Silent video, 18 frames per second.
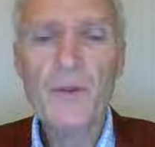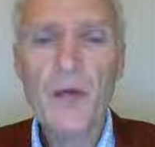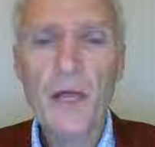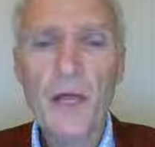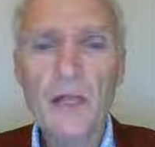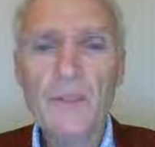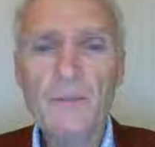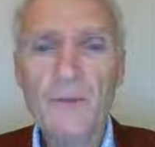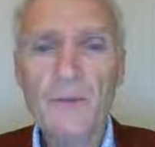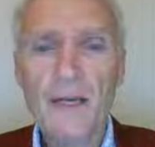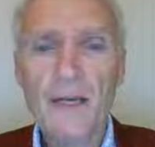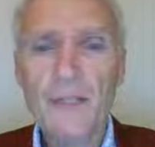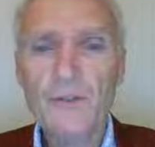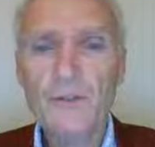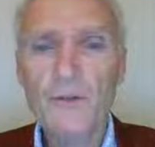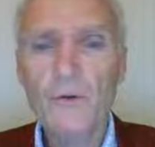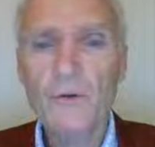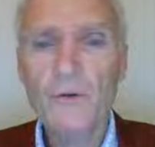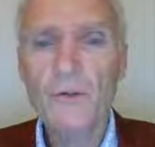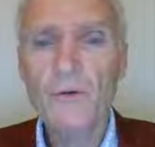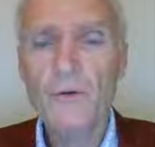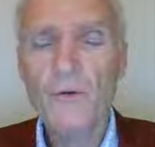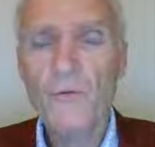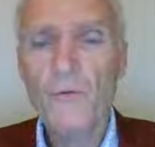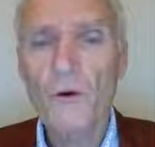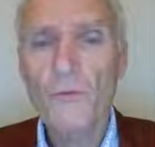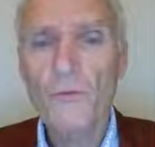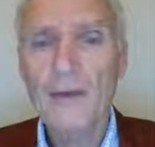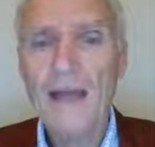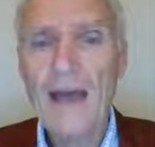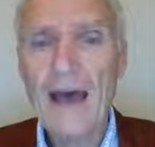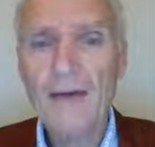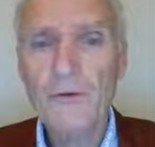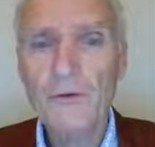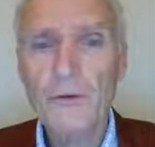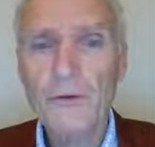pathology, but I'll show you what we
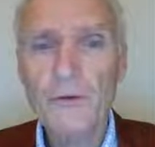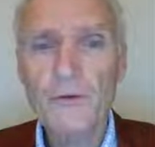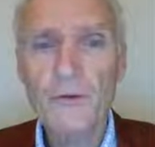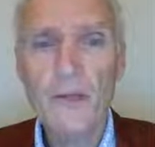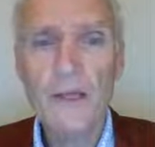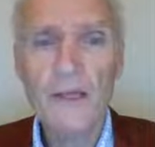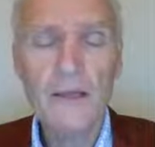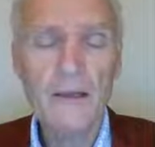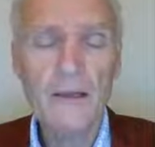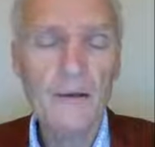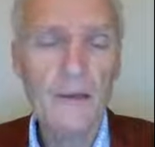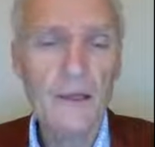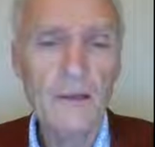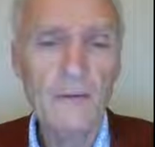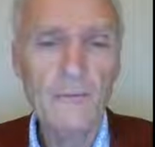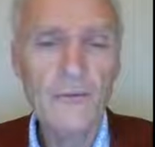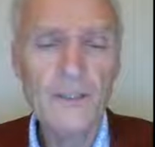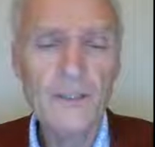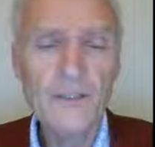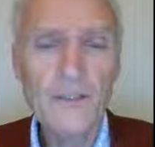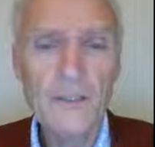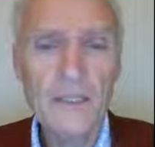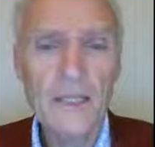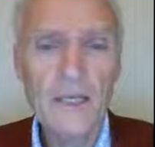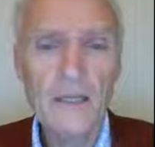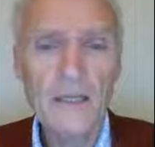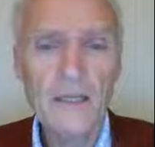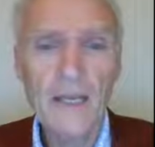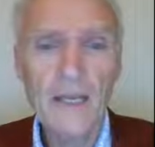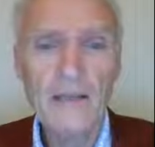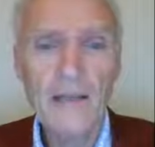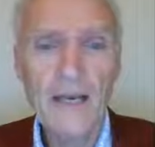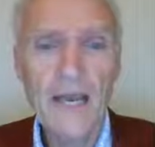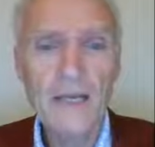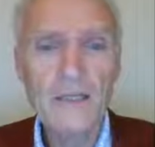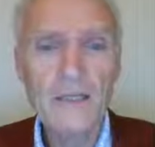have learned recently in
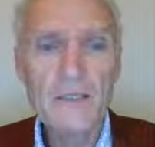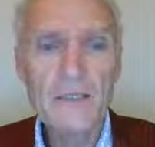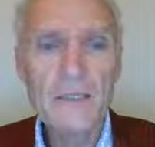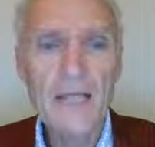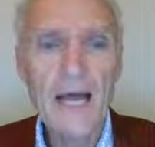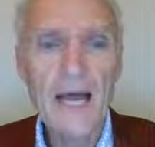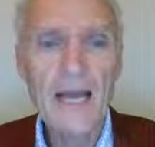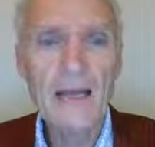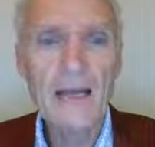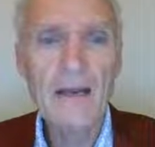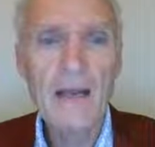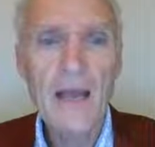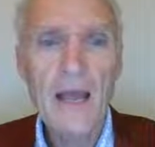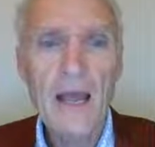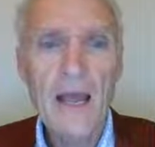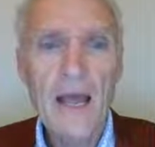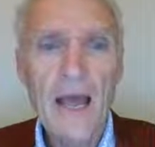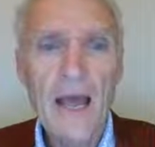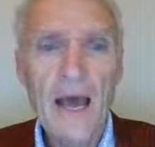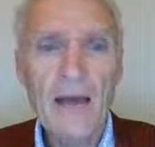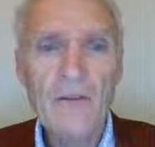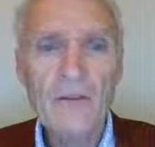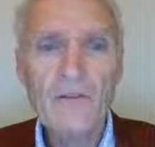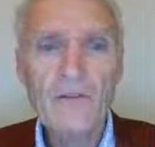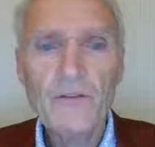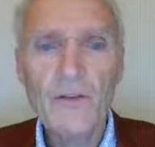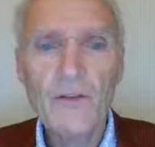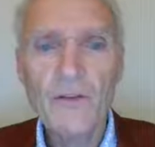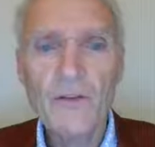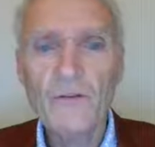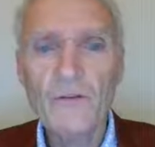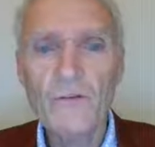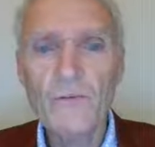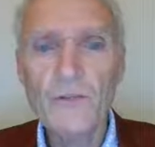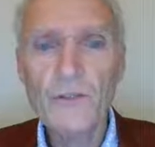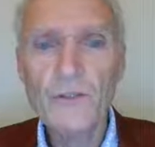the next slide. And this
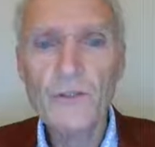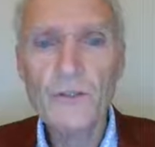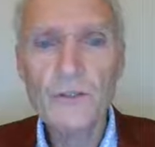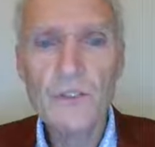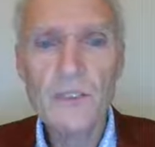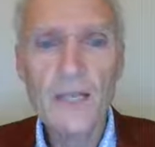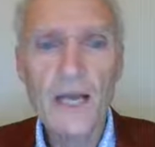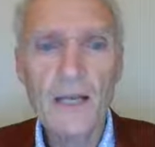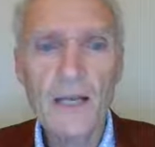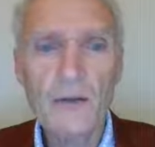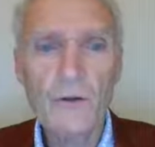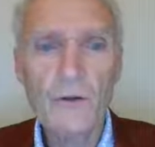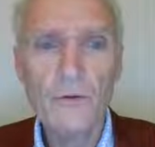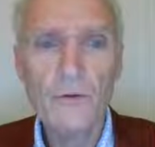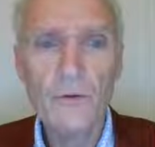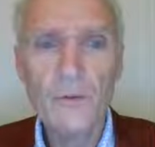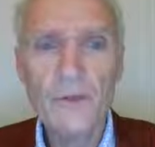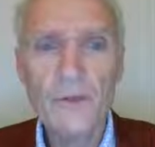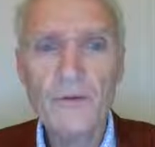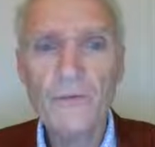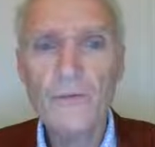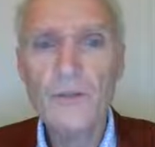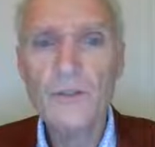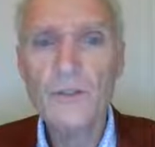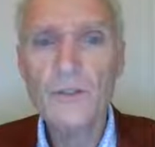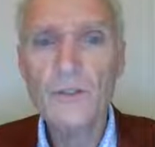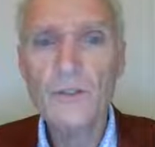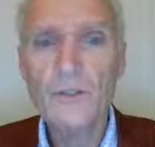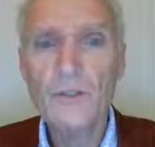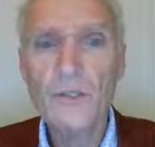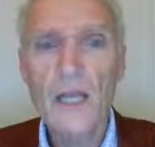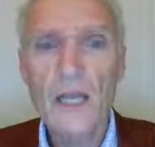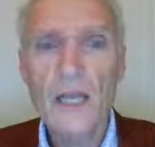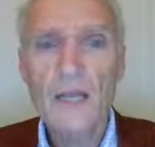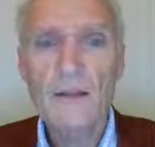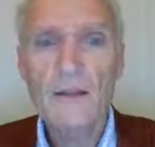is the vicious cycle that we
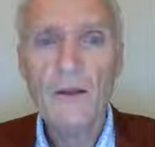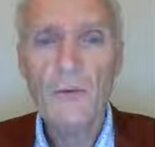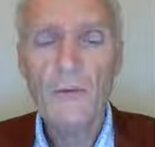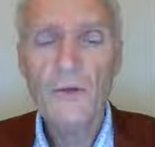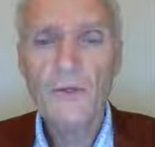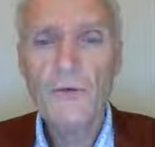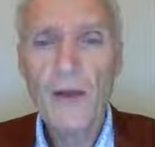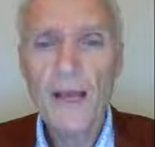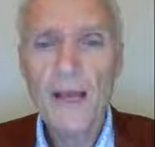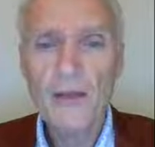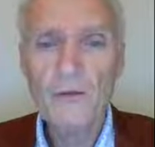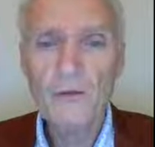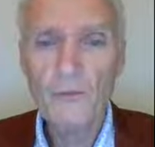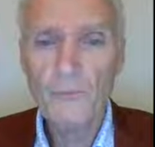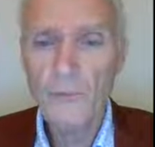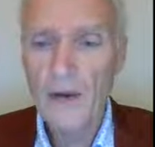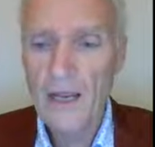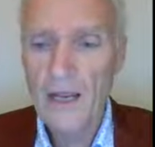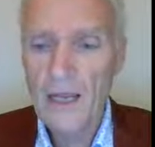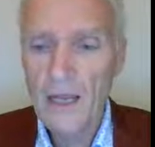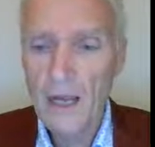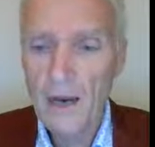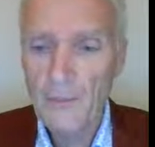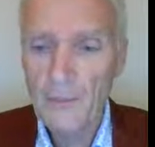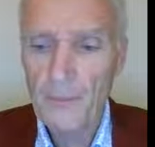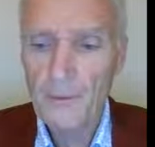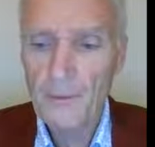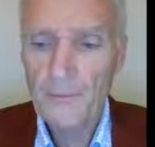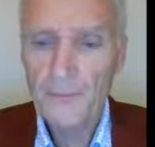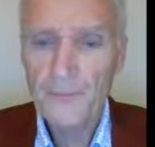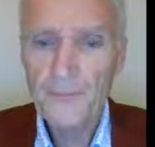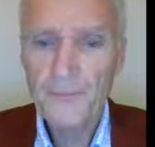envisage that we're trying to break up.